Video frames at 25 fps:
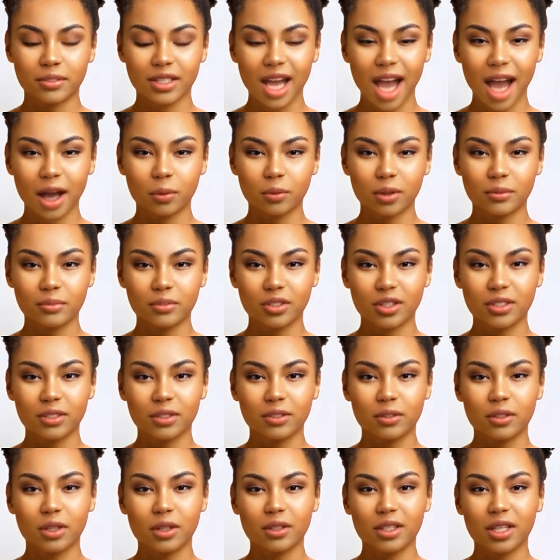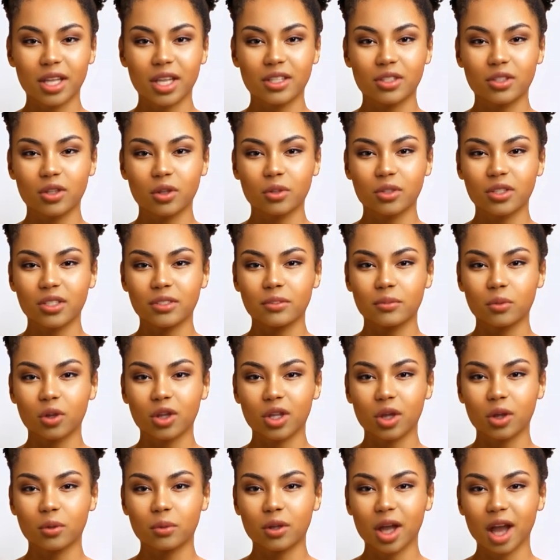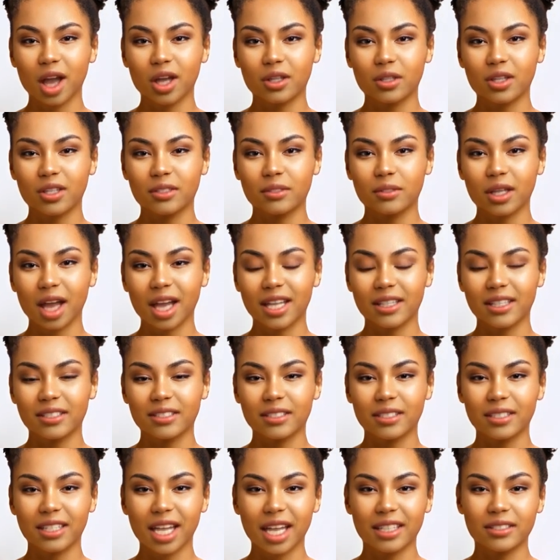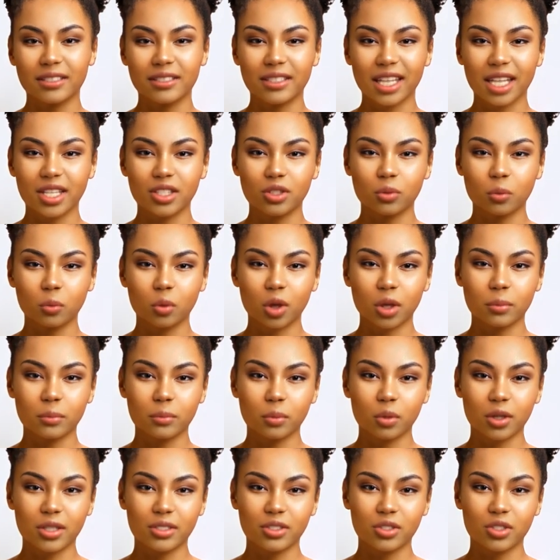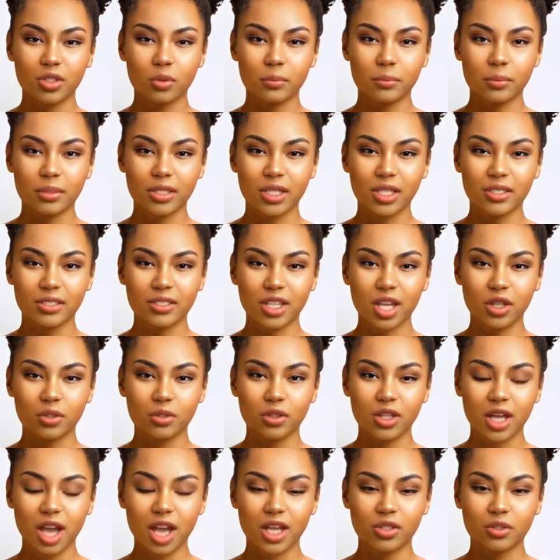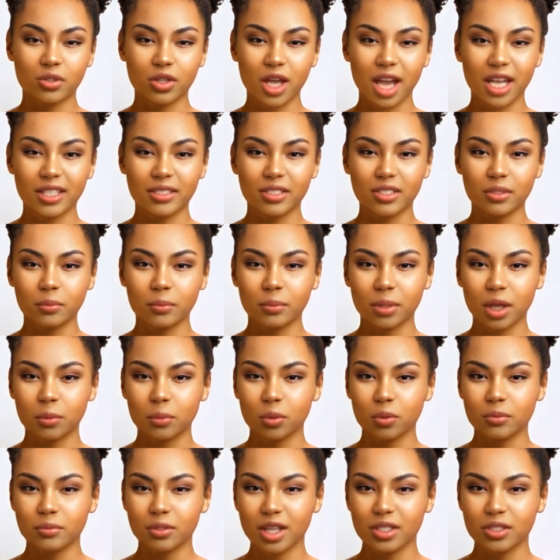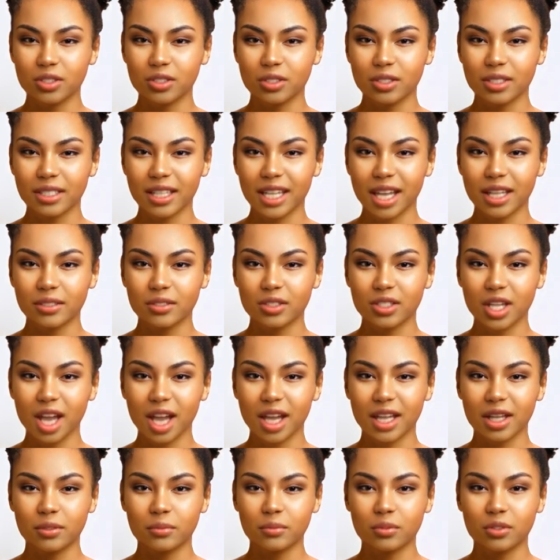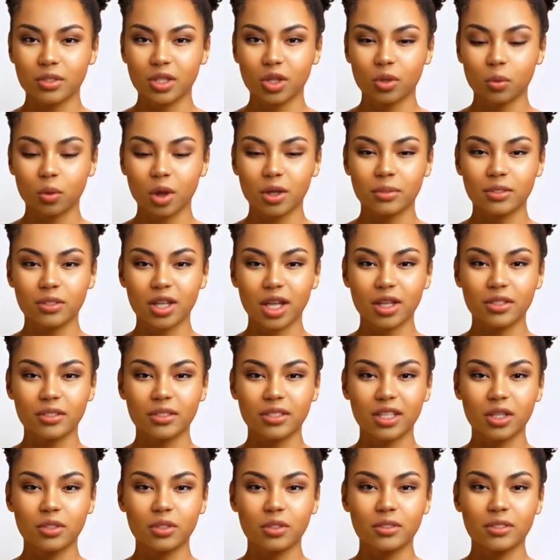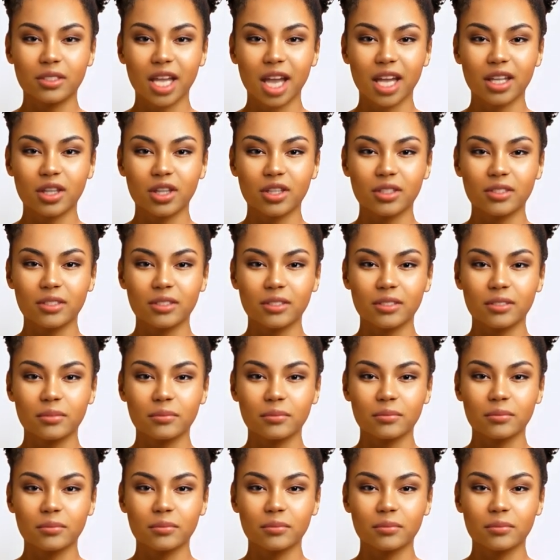However, Mudiay chose to forgo college and instead signed a $1.2 million contract to play professionally in China for the Guangdong Southern Tigers.